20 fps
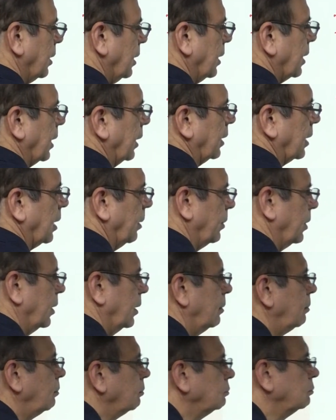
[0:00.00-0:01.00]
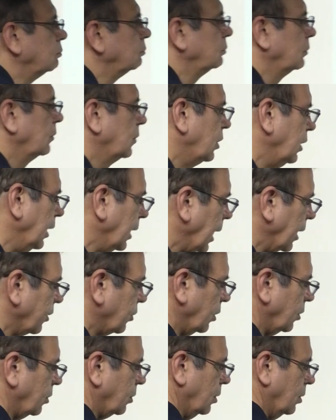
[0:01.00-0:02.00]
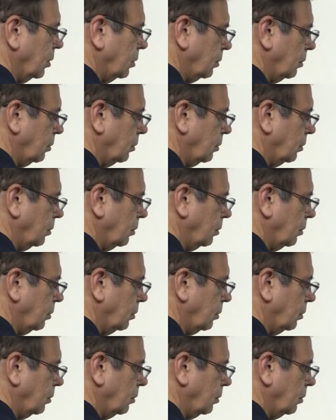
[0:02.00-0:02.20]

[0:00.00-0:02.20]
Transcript: 3 can come here. 3 cases.